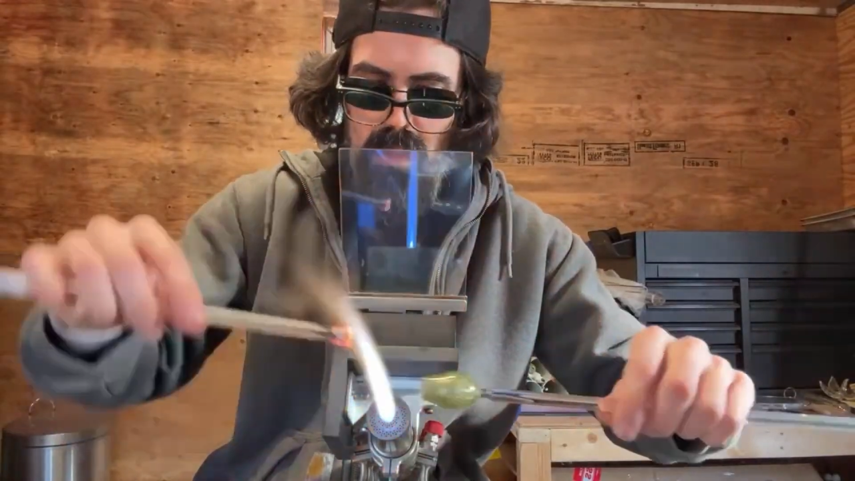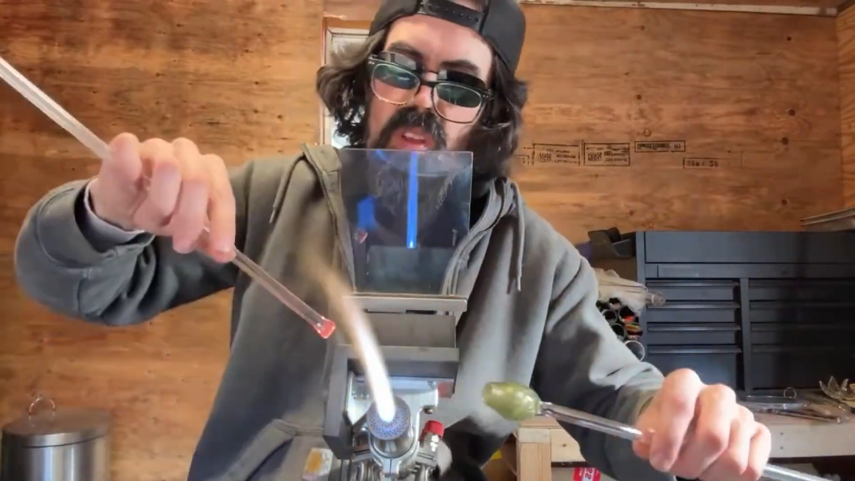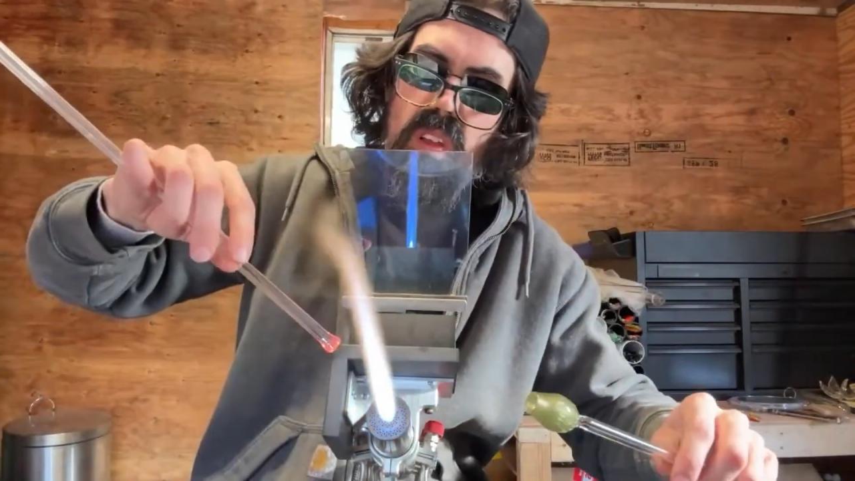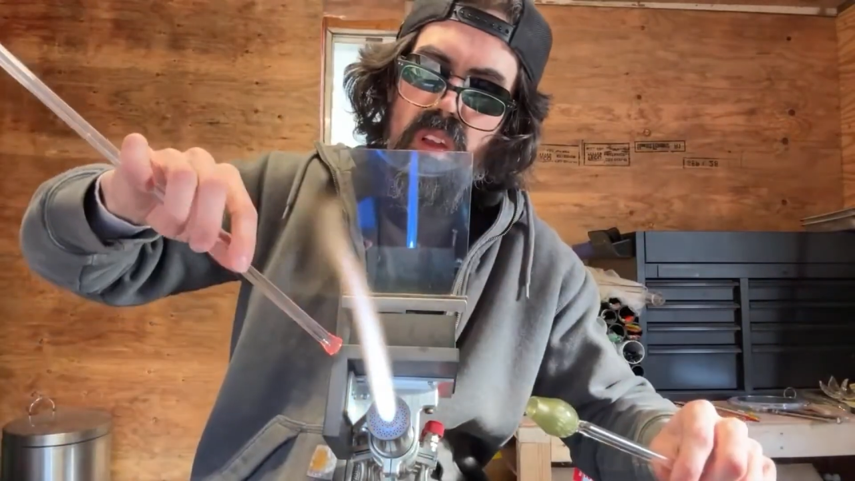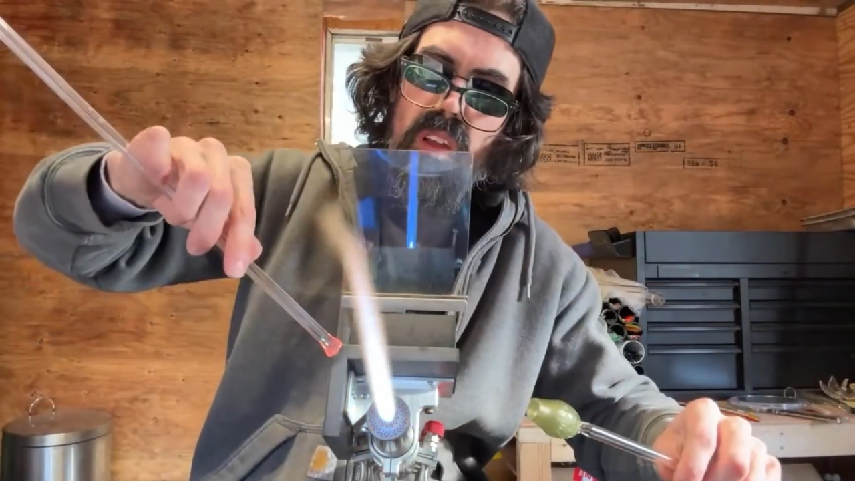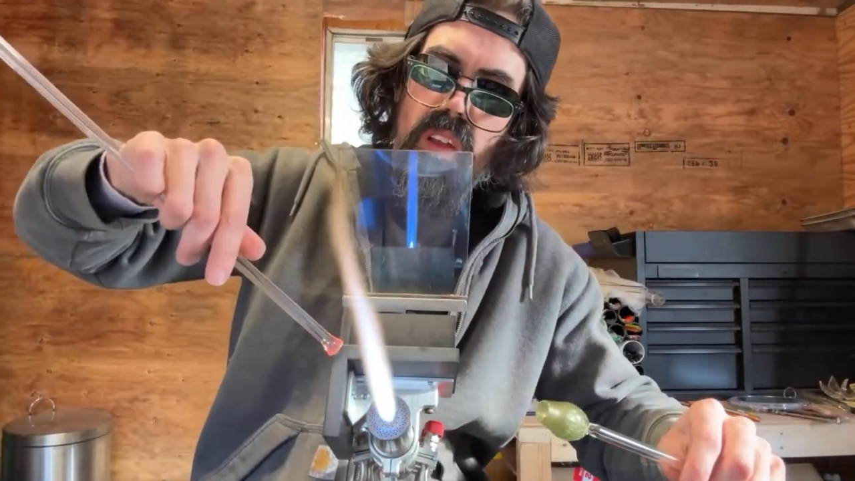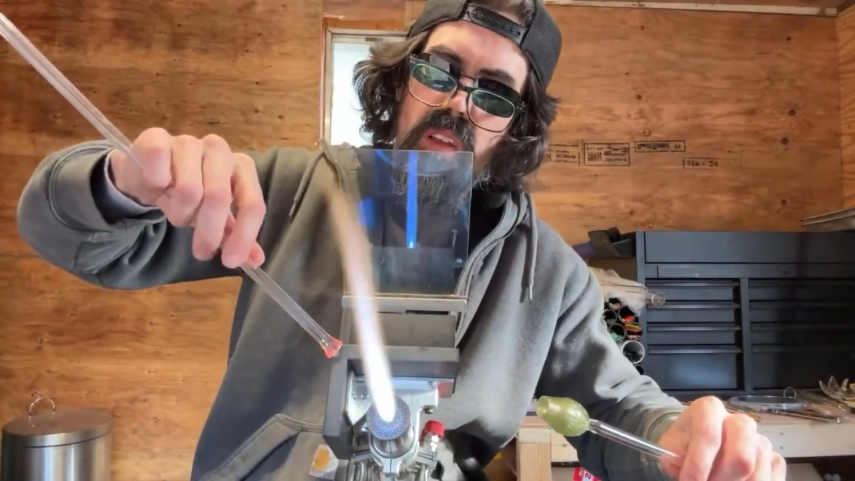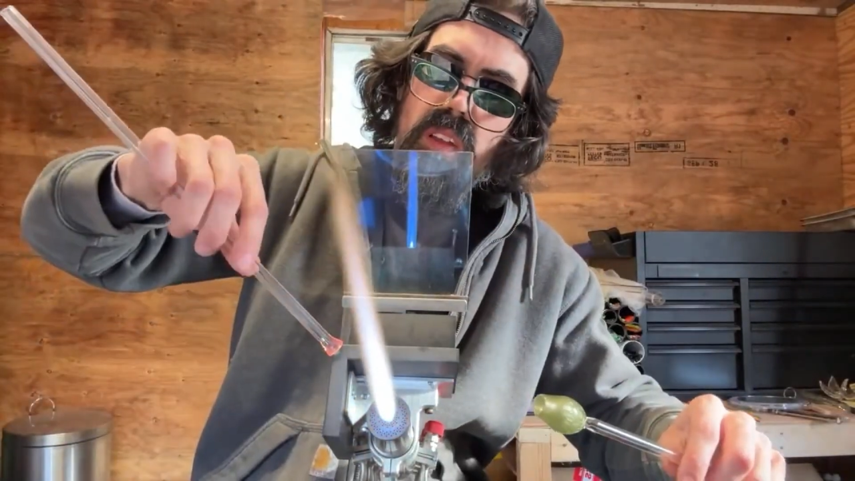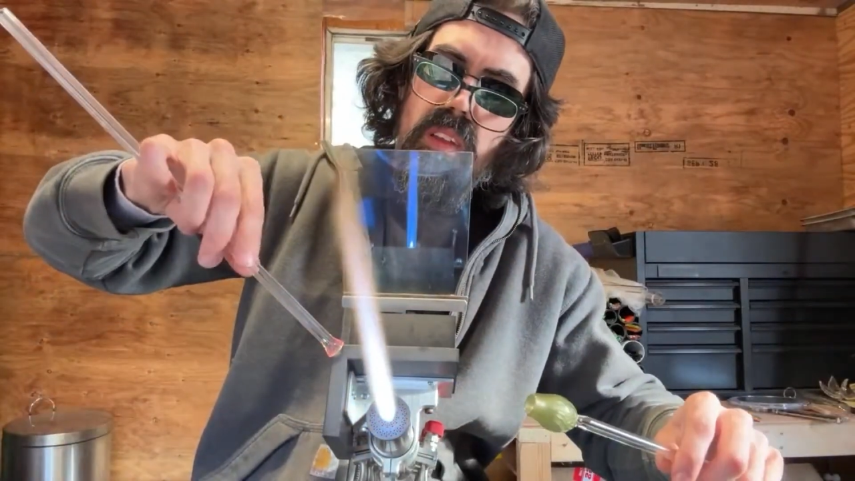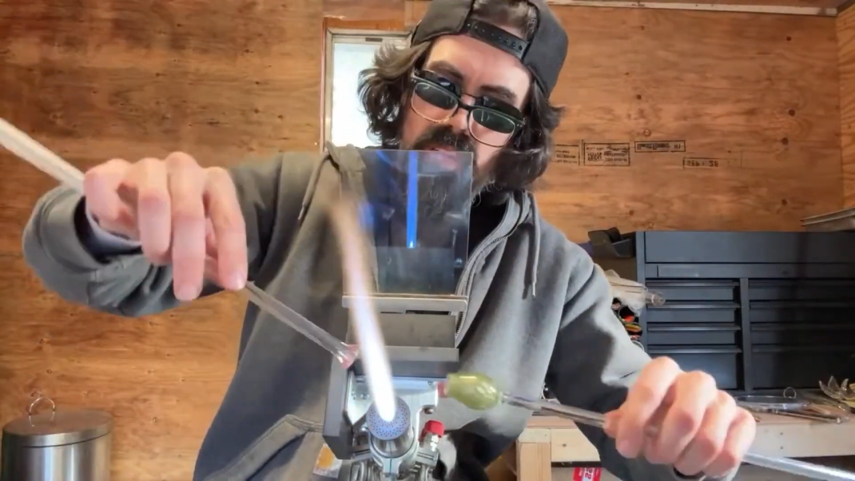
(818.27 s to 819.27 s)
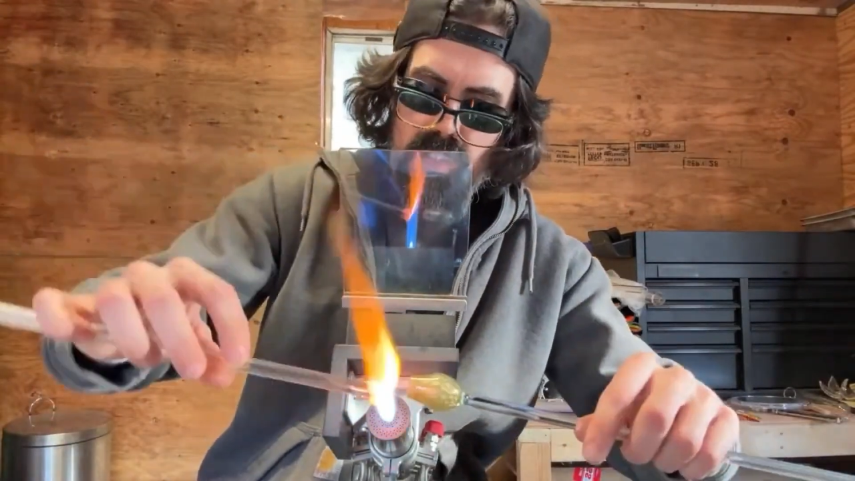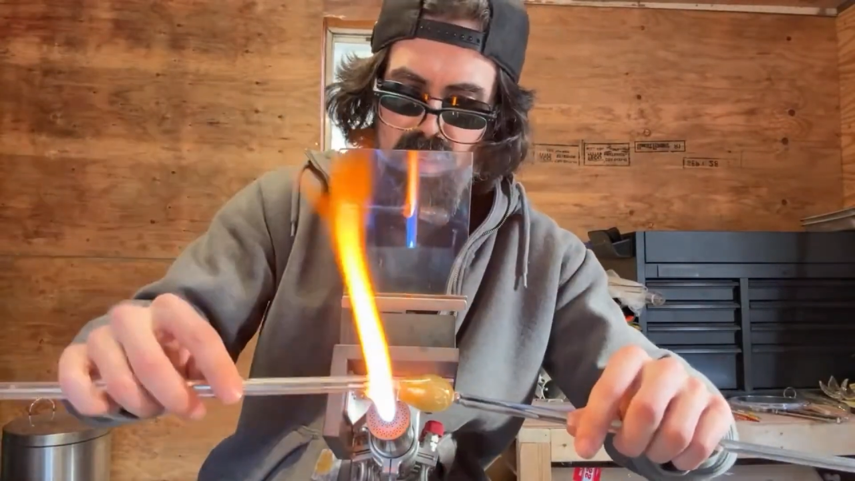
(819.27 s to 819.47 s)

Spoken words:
pattern doesn't